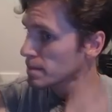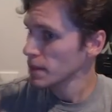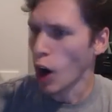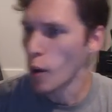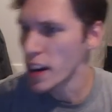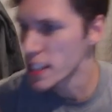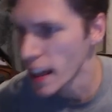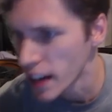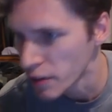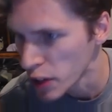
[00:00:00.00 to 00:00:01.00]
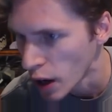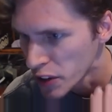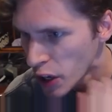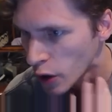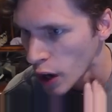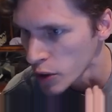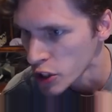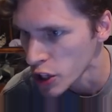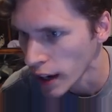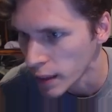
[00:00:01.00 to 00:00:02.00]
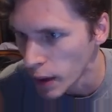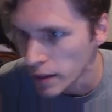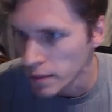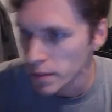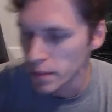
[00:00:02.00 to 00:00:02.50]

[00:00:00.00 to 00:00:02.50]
always say that if you don't if you don't know what you're talking Olympics, about, no